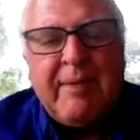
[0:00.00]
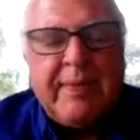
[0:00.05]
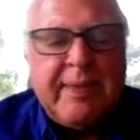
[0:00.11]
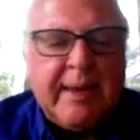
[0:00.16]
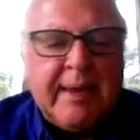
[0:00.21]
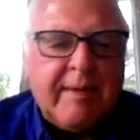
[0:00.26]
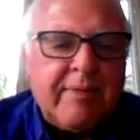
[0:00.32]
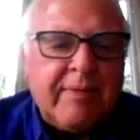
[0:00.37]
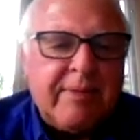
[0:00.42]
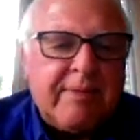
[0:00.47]

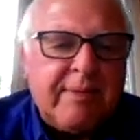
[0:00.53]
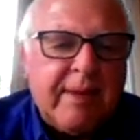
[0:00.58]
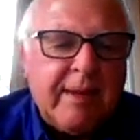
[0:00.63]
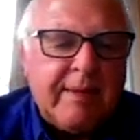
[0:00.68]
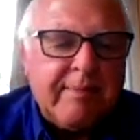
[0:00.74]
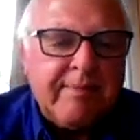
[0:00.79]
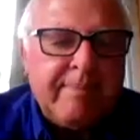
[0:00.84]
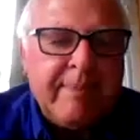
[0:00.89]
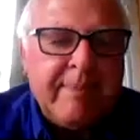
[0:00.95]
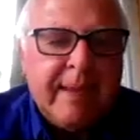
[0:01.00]
Everything
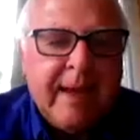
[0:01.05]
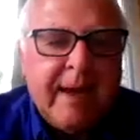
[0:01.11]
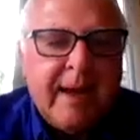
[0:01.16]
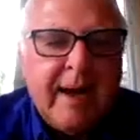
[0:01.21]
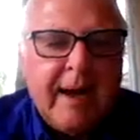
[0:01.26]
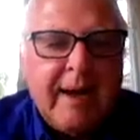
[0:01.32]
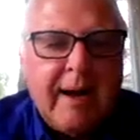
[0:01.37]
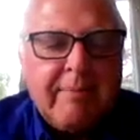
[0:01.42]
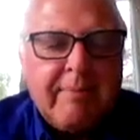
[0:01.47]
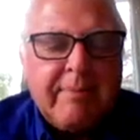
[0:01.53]
is
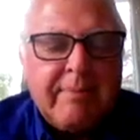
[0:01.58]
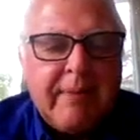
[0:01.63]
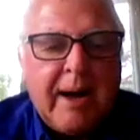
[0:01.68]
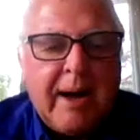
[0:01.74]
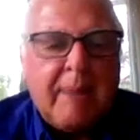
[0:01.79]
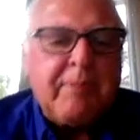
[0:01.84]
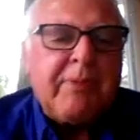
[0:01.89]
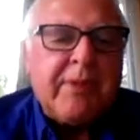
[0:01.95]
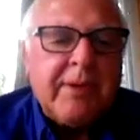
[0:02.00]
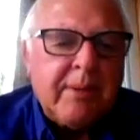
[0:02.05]

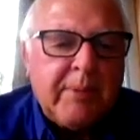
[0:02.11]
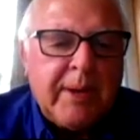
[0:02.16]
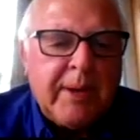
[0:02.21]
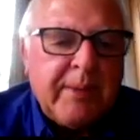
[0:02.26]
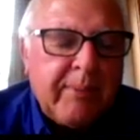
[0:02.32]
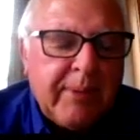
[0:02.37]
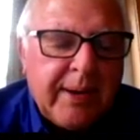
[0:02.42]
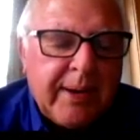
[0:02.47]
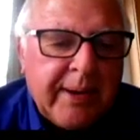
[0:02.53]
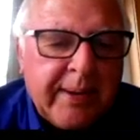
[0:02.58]
optional,
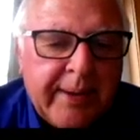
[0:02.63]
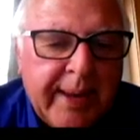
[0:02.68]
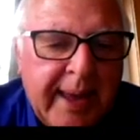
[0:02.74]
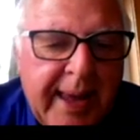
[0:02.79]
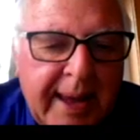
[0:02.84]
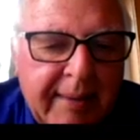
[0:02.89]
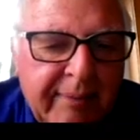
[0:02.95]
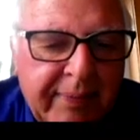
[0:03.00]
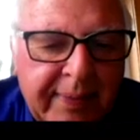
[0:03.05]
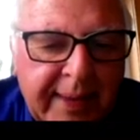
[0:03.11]
whether we're
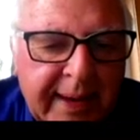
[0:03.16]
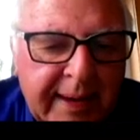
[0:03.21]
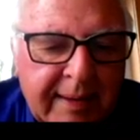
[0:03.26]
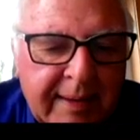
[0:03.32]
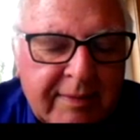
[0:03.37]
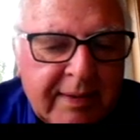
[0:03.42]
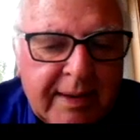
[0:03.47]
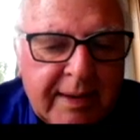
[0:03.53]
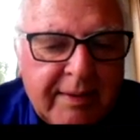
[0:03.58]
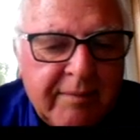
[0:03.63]
going to have
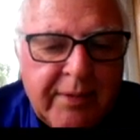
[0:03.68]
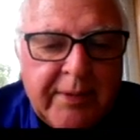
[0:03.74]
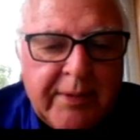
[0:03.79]
things.